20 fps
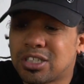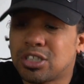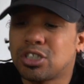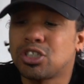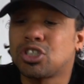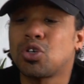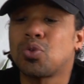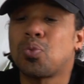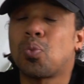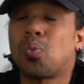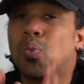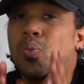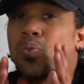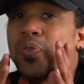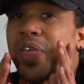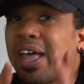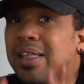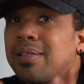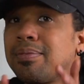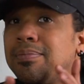So
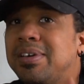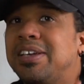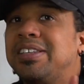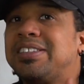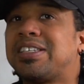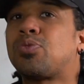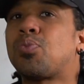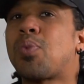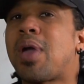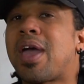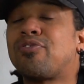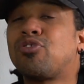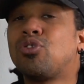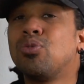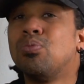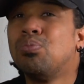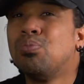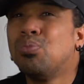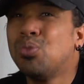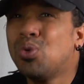that means that we have to
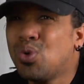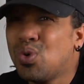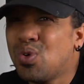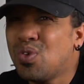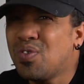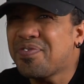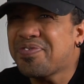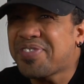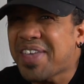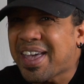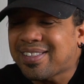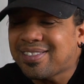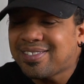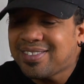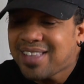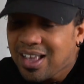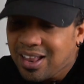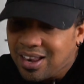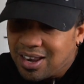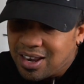move that
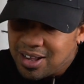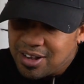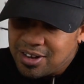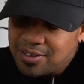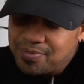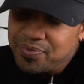10